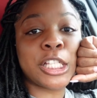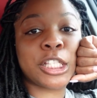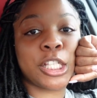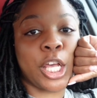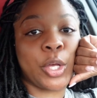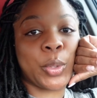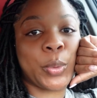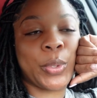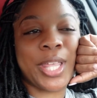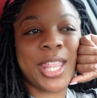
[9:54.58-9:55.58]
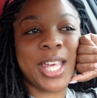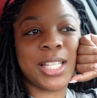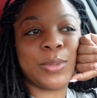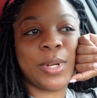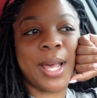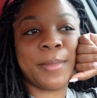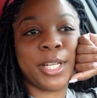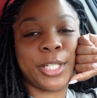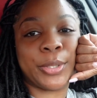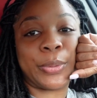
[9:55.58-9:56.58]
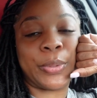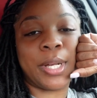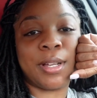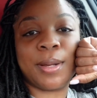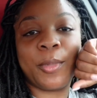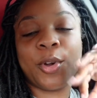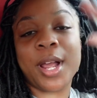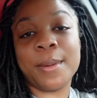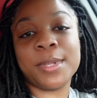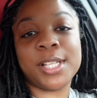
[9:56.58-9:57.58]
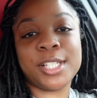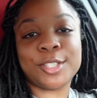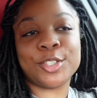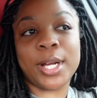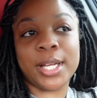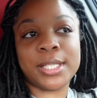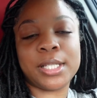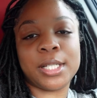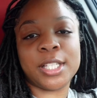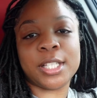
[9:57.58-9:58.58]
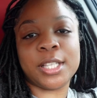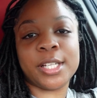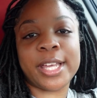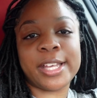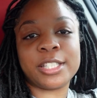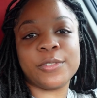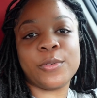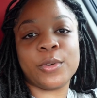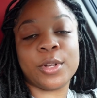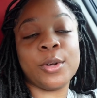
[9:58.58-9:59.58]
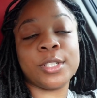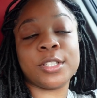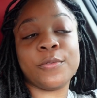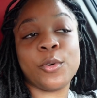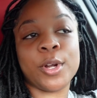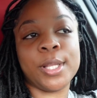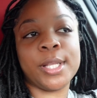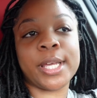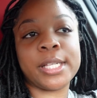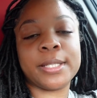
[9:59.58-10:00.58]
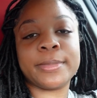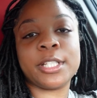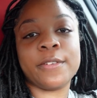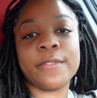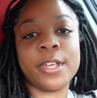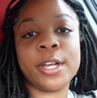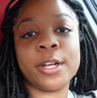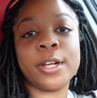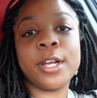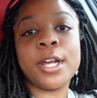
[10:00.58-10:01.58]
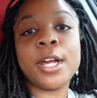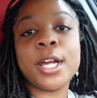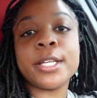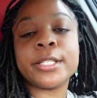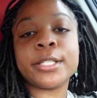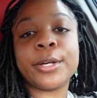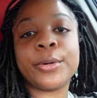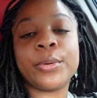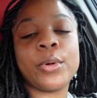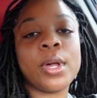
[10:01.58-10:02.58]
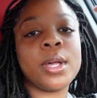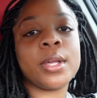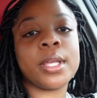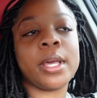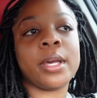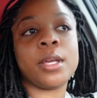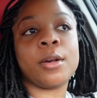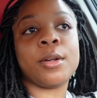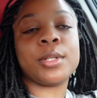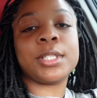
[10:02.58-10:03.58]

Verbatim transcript: So that's what I'm gonna do, um, or I'm at least try to look at Sephora, go to Sephora and look at some stuff there. So yeah, y'all,